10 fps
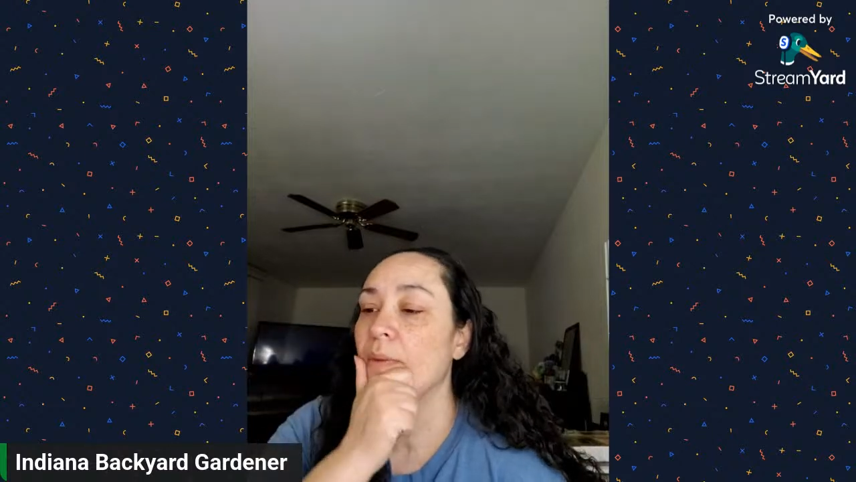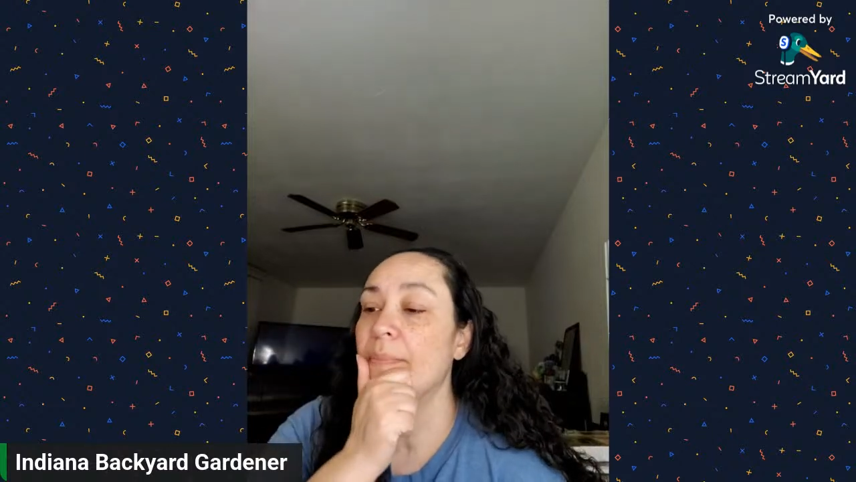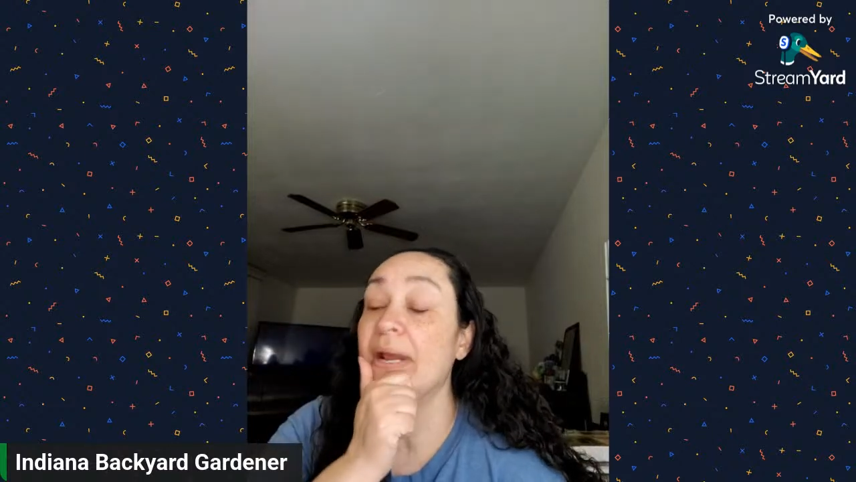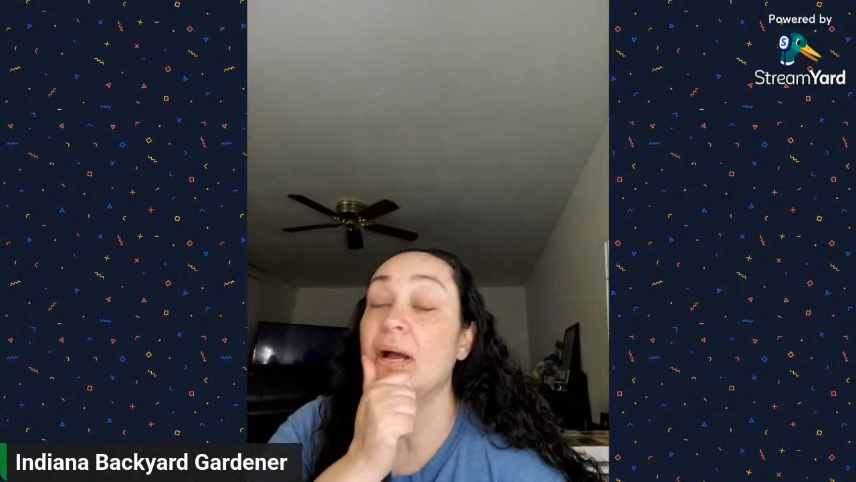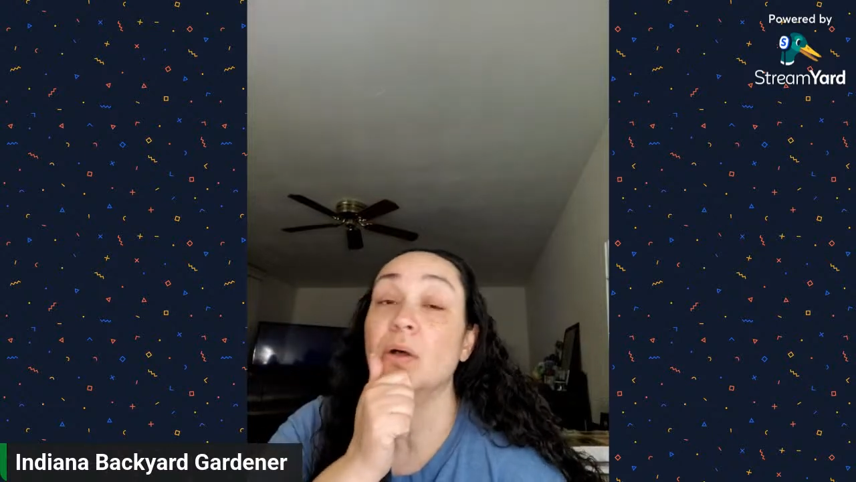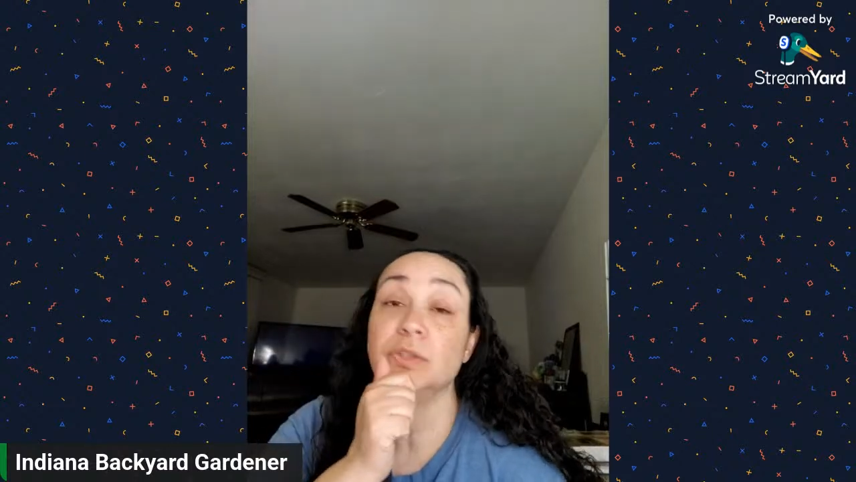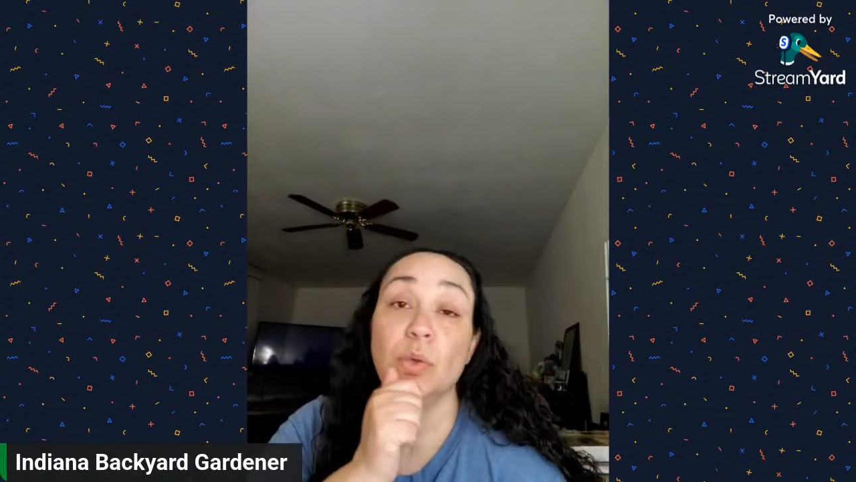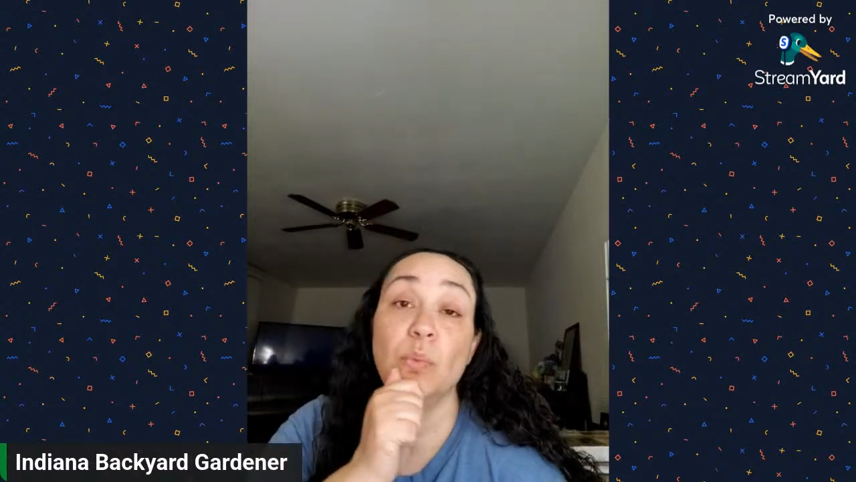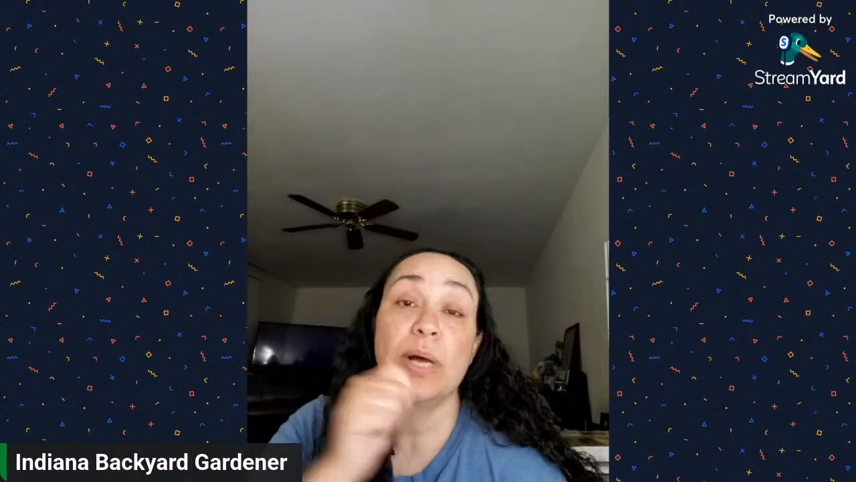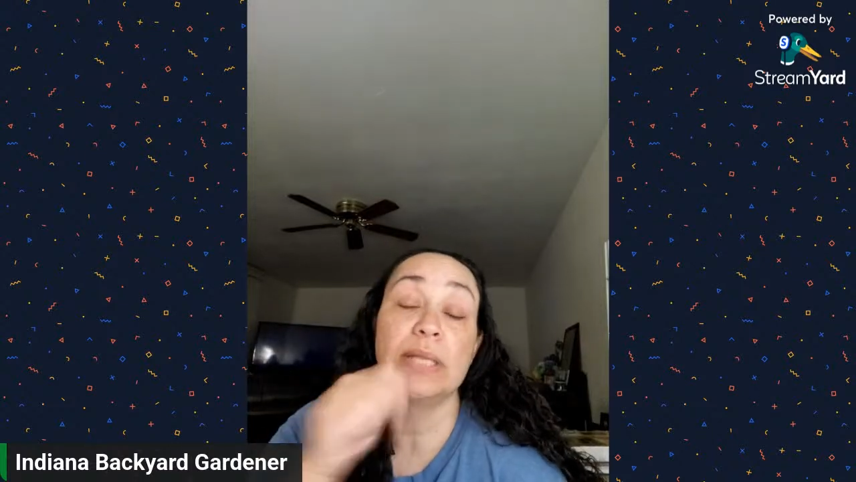But I also
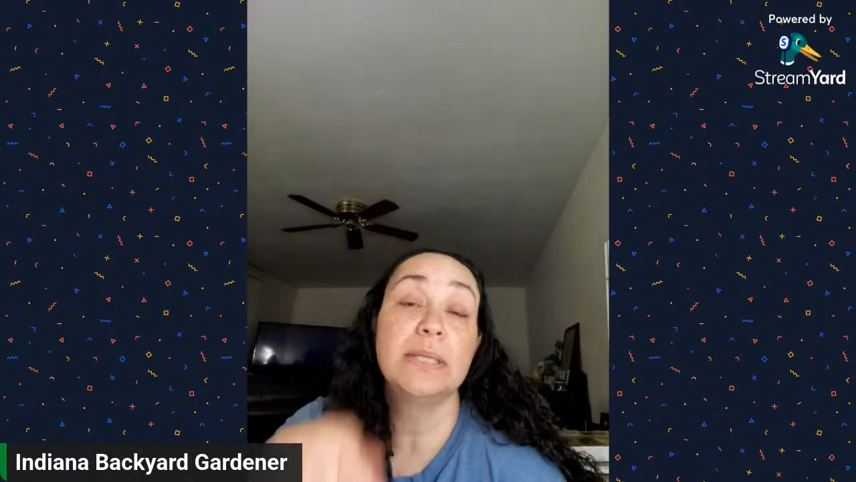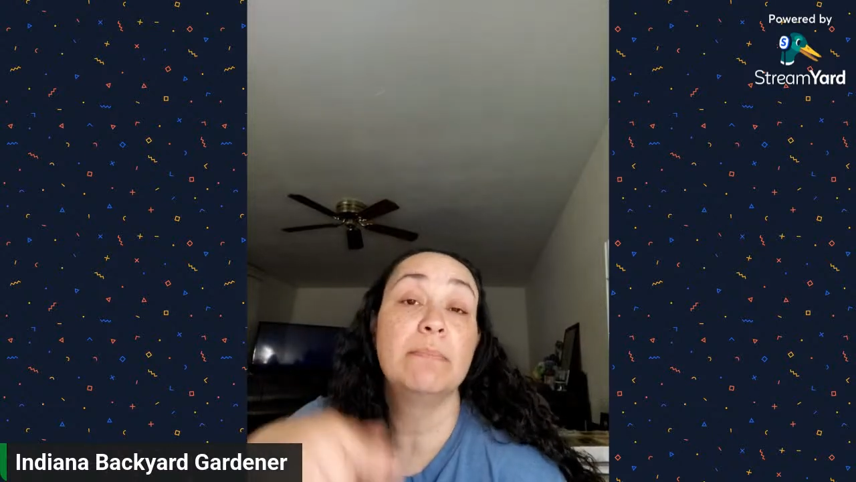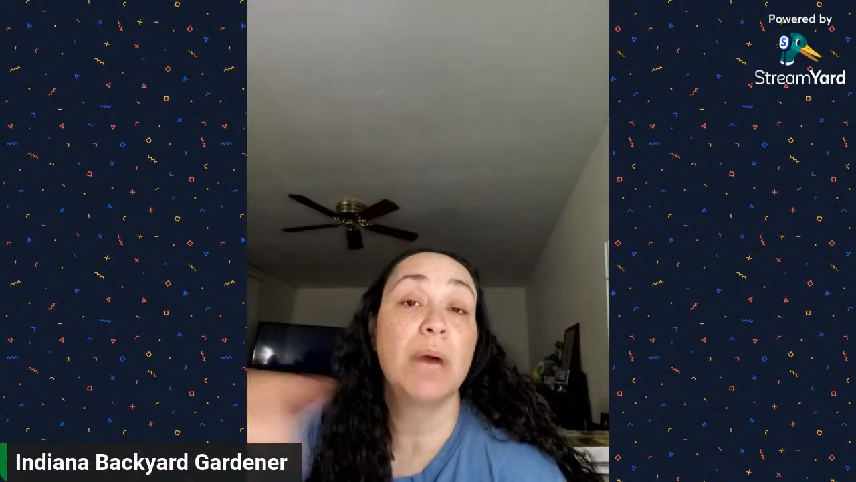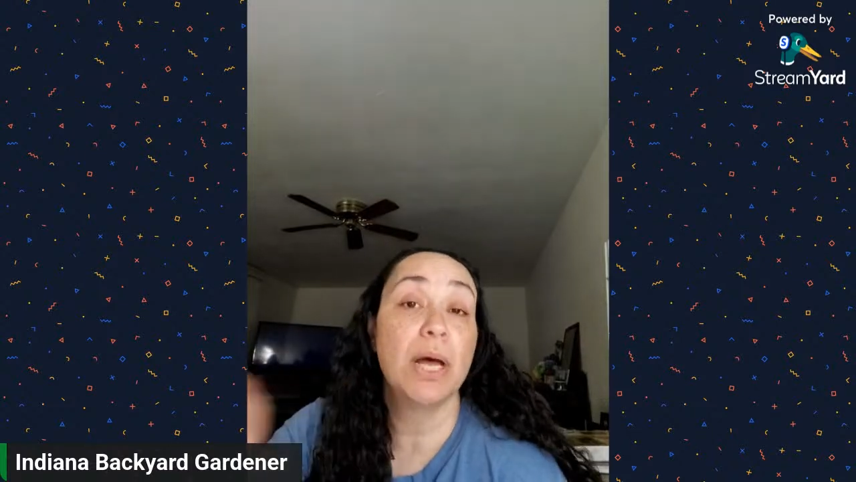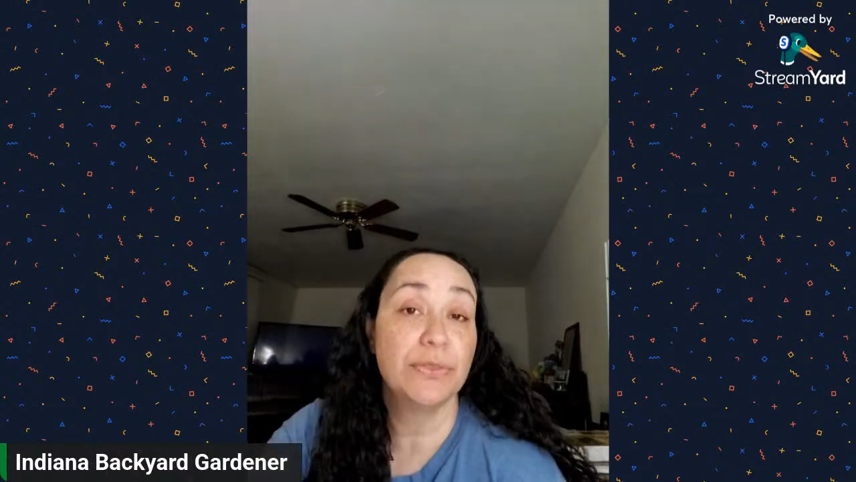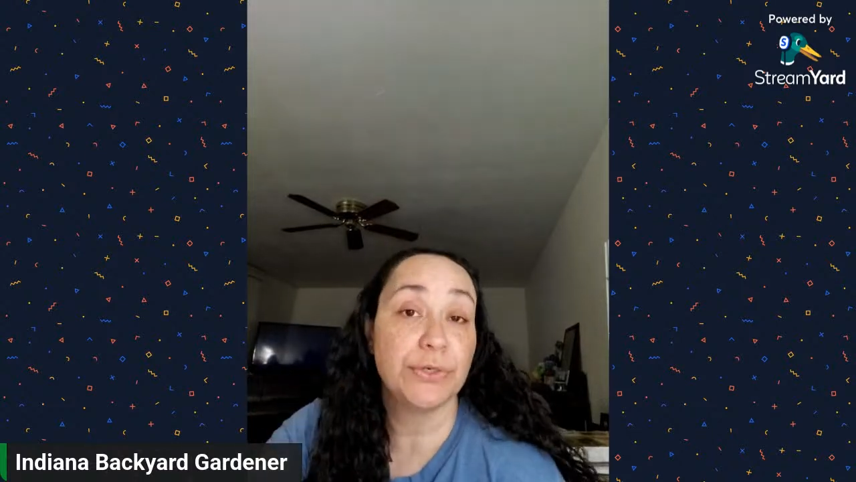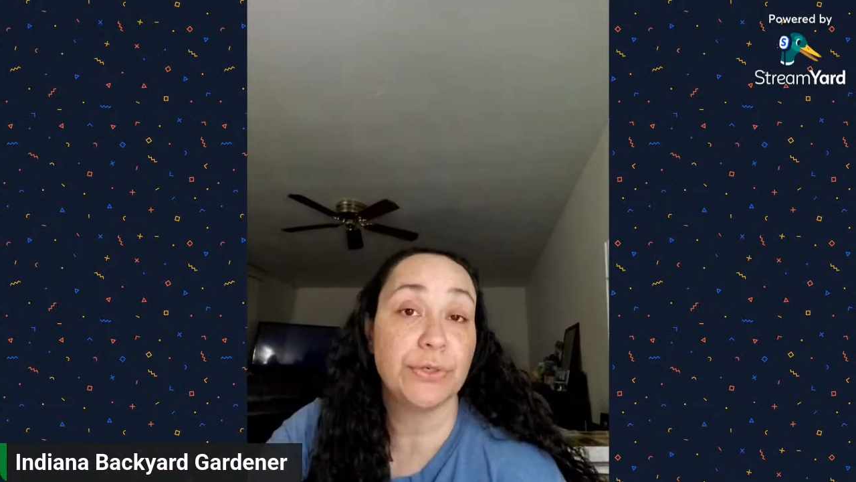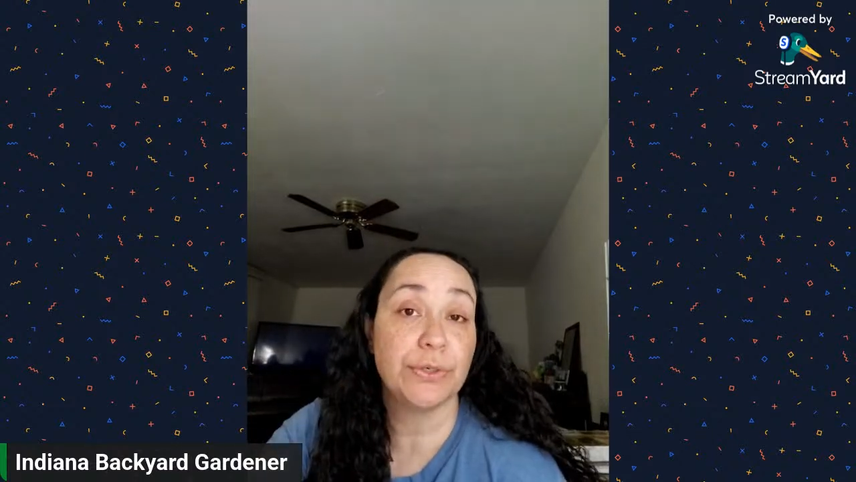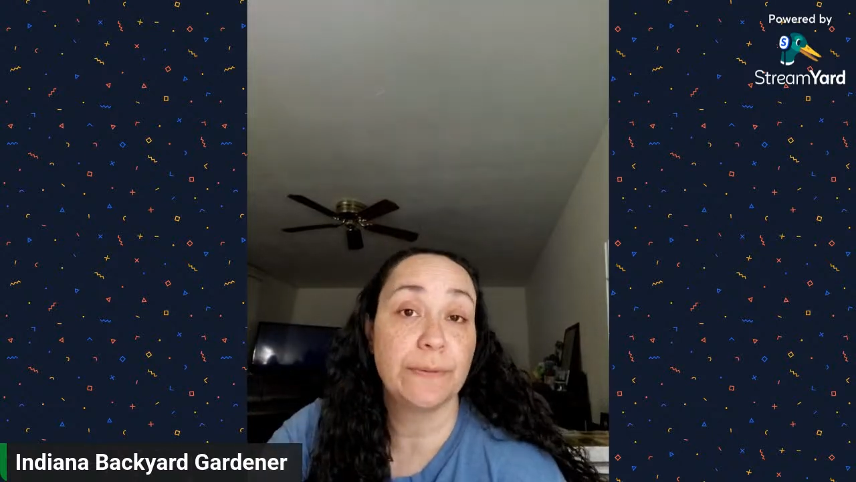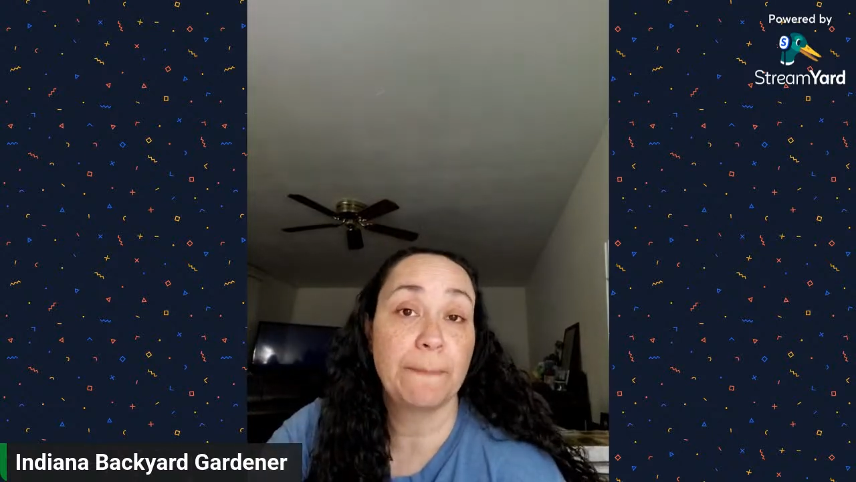want the
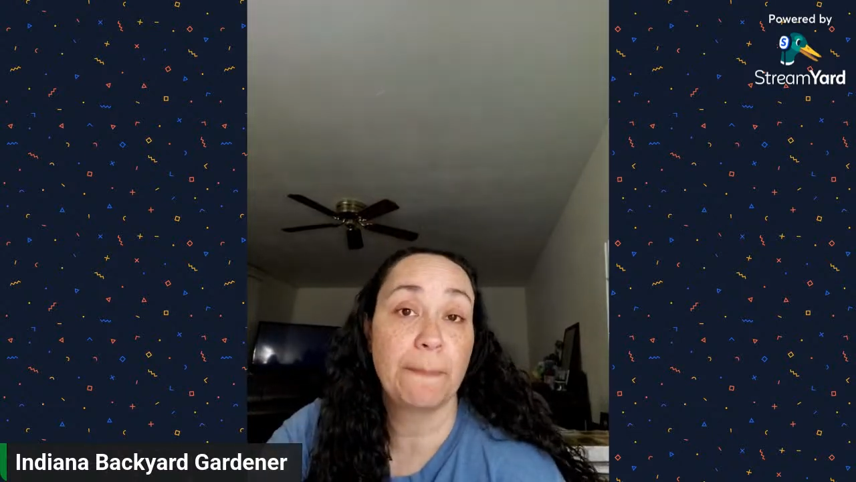mother